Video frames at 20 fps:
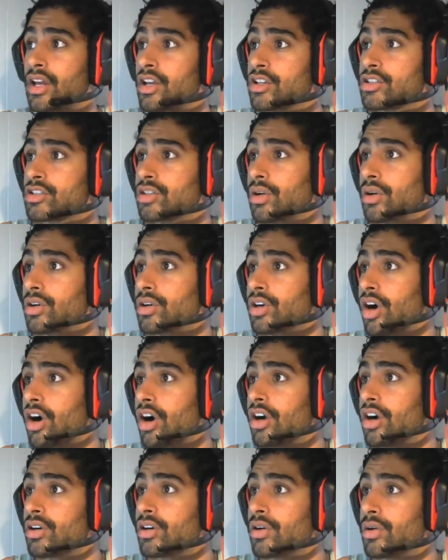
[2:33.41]
So
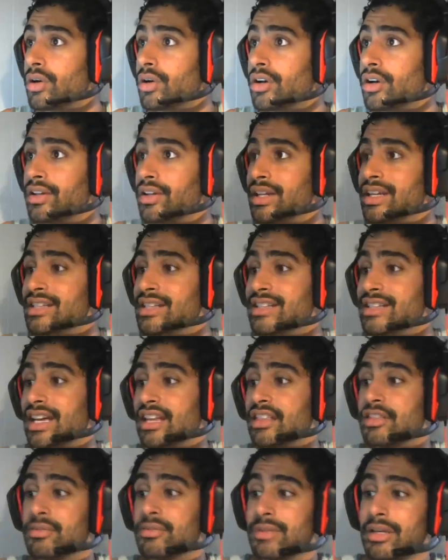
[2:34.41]
Gargoyle is a
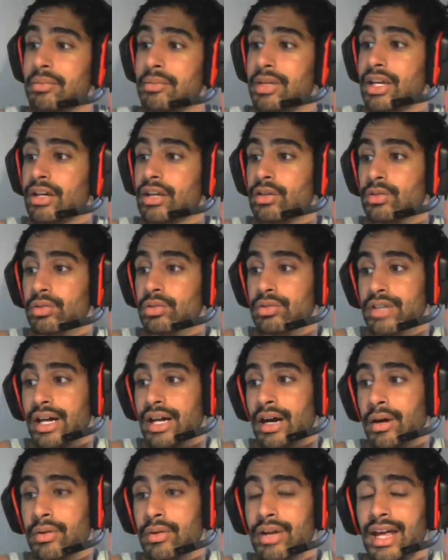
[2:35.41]
3-minute
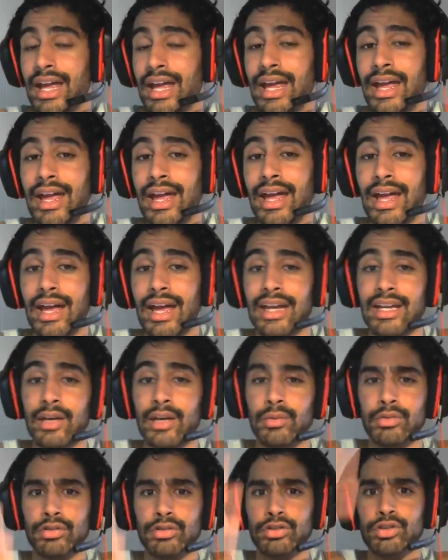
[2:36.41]
cooldown, and
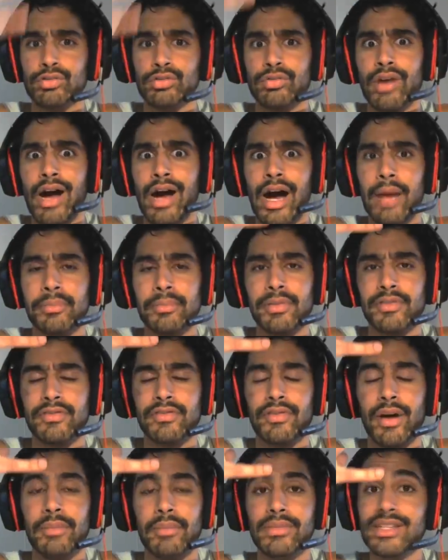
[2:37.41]
it will drop
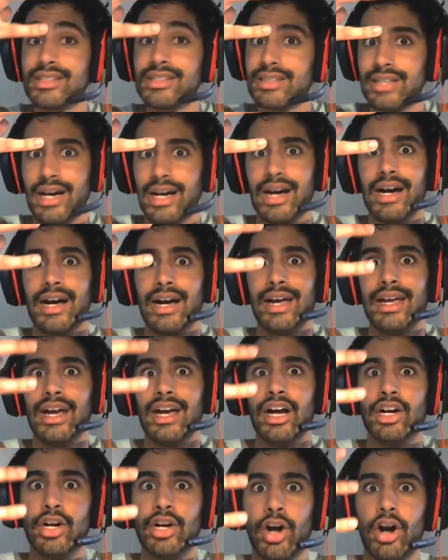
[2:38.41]
from the sky
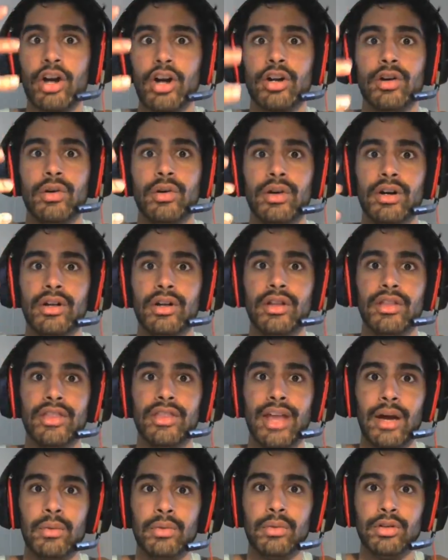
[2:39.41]
a gargoyle
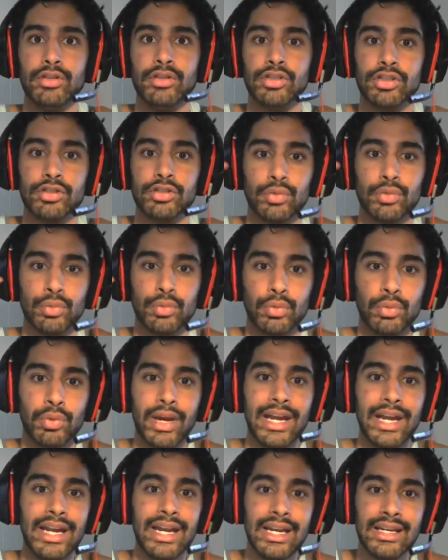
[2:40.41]
that will just
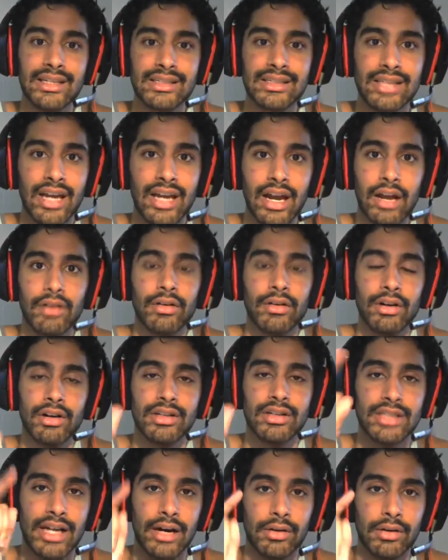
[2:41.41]
rain terror
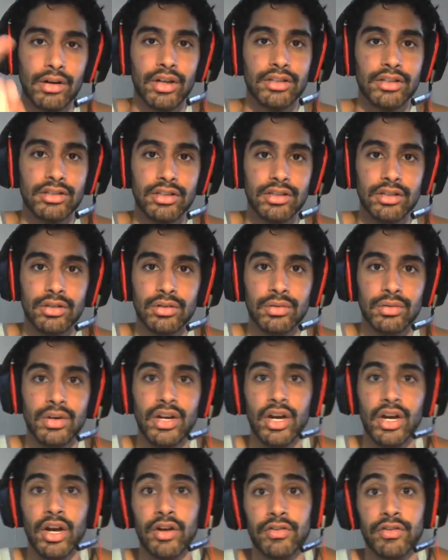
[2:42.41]
down onto you
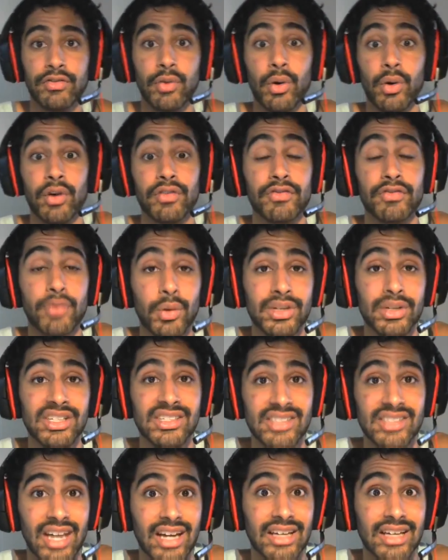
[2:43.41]
for 40
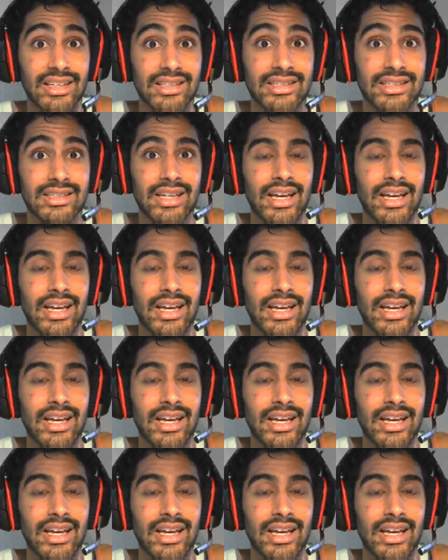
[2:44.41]
seconds.